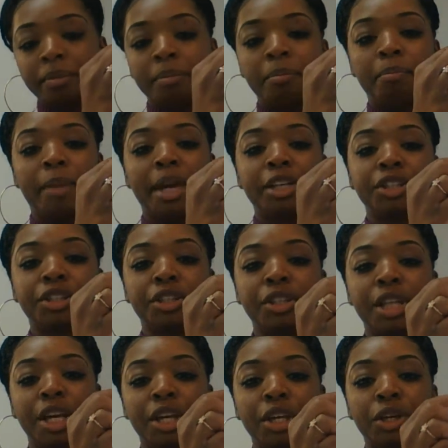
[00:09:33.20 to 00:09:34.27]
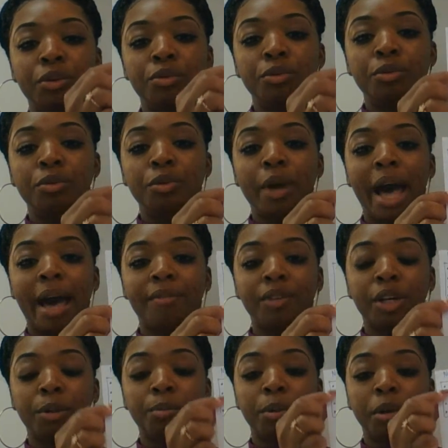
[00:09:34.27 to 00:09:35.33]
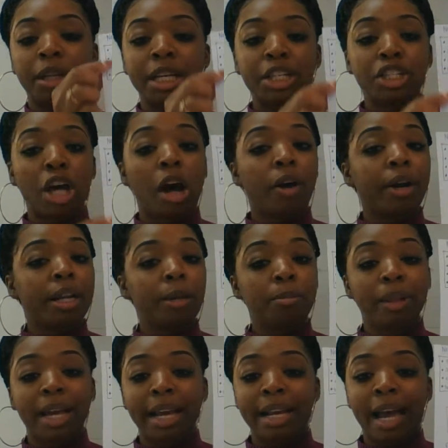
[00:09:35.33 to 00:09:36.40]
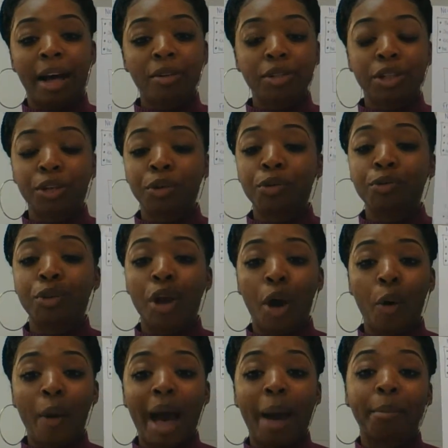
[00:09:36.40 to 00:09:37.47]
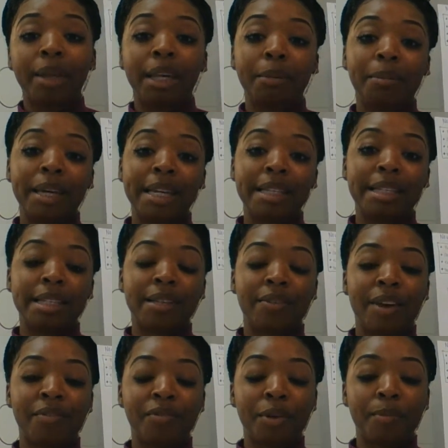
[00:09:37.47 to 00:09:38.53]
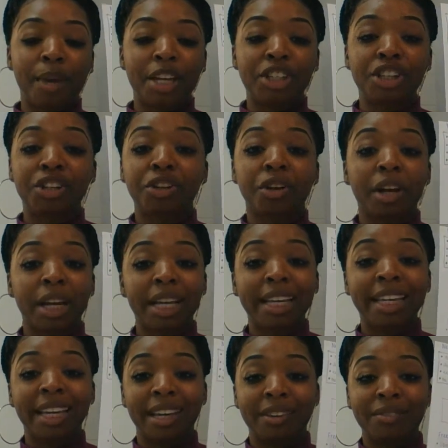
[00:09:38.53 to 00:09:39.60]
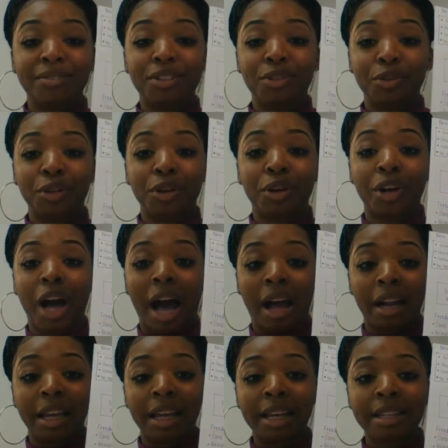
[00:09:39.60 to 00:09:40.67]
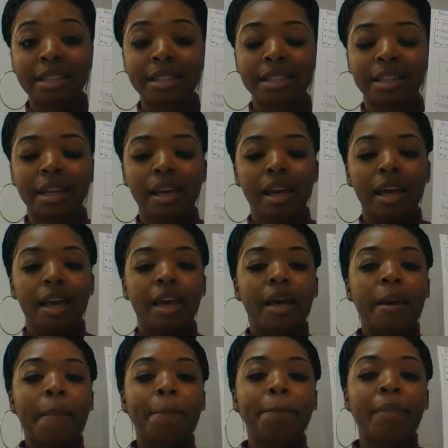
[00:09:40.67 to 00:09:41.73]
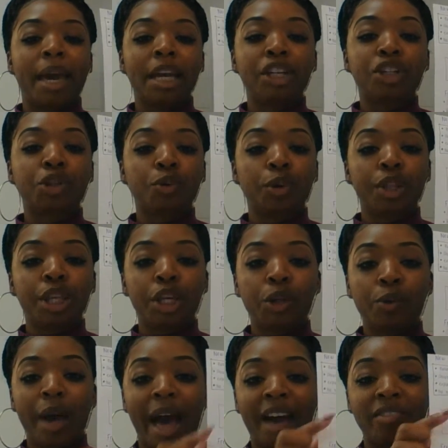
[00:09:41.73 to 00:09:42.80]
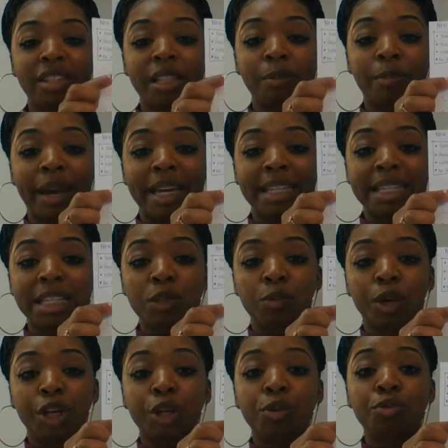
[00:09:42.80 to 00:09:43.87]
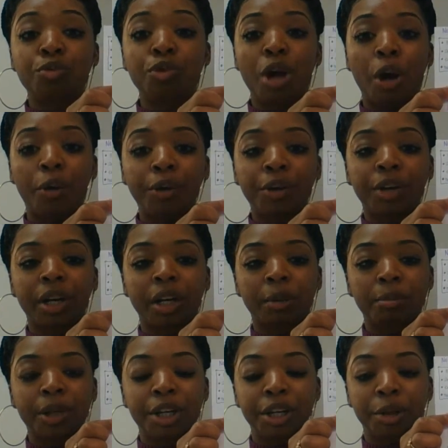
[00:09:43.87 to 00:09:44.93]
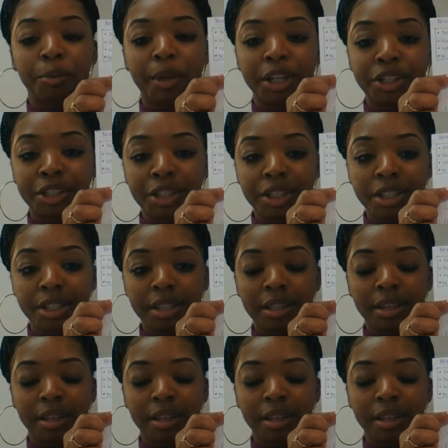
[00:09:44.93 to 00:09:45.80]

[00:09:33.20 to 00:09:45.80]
Make sure that you have your bullets already planned out so you know how many pieces of information you're gonna give to your audience. Make sure that you have spaces where you know you're going to put your pictures.